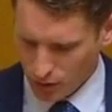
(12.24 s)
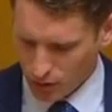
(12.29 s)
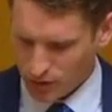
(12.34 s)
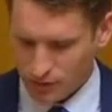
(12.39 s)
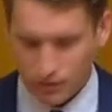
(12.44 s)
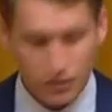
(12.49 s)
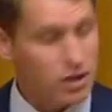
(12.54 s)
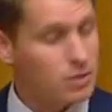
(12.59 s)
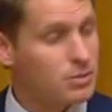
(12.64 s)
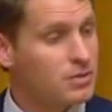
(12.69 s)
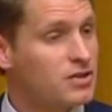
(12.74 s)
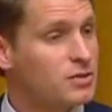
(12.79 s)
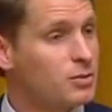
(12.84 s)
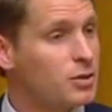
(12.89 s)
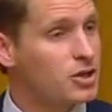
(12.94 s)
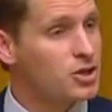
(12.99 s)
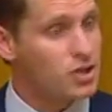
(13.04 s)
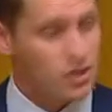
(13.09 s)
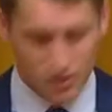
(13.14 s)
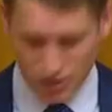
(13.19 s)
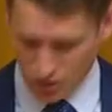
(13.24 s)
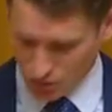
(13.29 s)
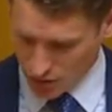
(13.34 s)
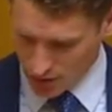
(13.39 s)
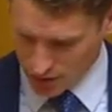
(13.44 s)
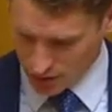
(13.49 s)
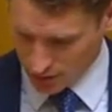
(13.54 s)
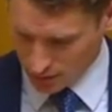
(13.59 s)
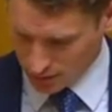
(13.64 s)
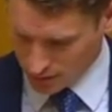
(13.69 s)
on the freedom of speech in
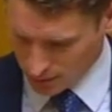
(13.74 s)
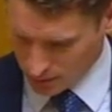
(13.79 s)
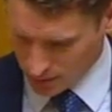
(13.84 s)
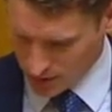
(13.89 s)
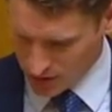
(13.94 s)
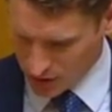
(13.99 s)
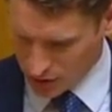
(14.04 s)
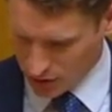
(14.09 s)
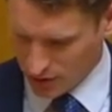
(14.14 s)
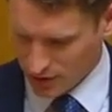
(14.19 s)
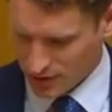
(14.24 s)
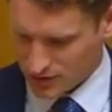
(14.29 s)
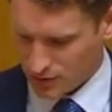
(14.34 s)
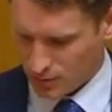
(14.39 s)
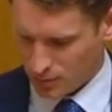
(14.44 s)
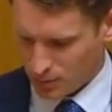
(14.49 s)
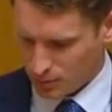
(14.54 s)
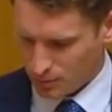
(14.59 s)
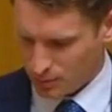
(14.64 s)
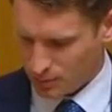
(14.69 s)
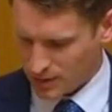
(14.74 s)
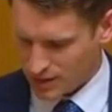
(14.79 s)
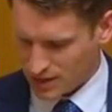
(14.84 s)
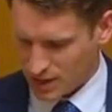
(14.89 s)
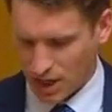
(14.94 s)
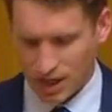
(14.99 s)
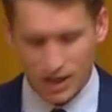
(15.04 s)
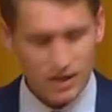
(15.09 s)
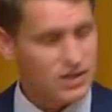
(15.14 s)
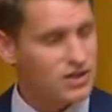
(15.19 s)
Australia, particularly as it
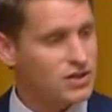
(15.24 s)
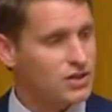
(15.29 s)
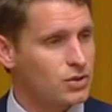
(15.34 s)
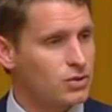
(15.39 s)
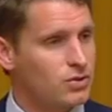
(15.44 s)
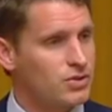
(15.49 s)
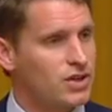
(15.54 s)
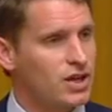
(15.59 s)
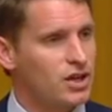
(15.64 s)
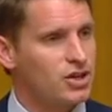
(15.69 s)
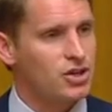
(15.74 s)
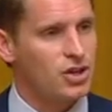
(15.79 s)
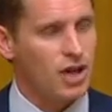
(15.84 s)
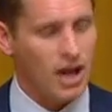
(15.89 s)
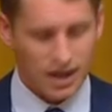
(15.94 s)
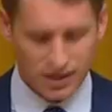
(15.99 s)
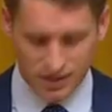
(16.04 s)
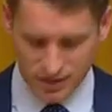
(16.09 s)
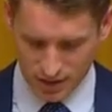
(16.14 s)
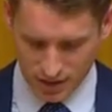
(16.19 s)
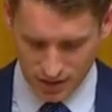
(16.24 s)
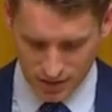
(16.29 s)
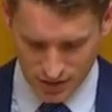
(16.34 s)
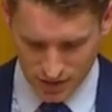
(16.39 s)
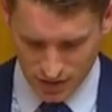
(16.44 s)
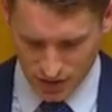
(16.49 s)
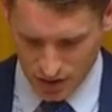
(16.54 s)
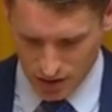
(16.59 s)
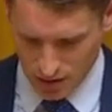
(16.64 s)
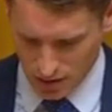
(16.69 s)
pertains to Section
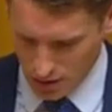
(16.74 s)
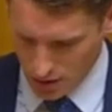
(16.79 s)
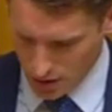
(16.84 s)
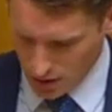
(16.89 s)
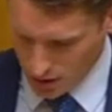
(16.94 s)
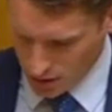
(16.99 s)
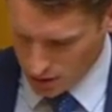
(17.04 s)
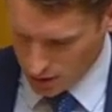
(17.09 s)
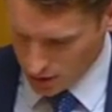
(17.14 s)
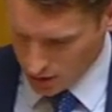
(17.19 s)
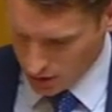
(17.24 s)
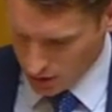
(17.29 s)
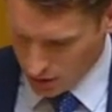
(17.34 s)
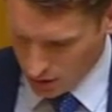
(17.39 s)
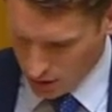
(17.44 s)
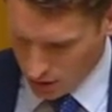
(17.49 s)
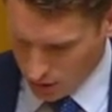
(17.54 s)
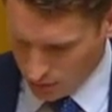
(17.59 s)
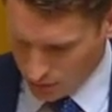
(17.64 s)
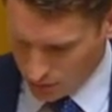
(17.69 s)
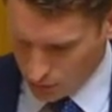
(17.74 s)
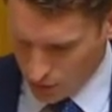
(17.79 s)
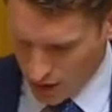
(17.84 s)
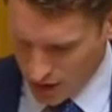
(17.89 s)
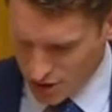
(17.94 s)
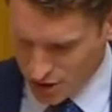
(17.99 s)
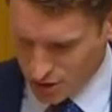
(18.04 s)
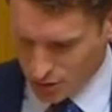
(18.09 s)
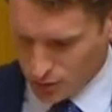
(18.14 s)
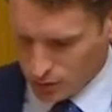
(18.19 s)
18C of the
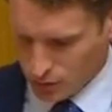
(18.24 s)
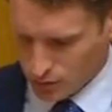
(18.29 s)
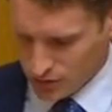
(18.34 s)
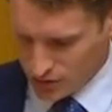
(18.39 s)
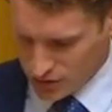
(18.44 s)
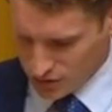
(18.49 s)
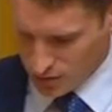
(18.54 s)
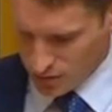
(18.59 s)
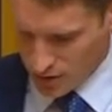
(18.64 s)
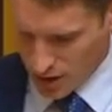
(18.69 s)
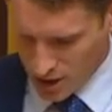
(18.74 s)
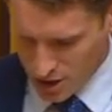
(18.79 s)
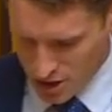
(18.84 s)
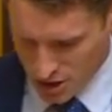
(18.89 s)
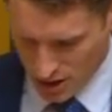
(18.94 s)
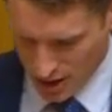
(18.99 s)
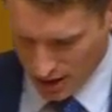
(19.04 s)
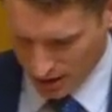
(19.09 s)
Racial Discrimination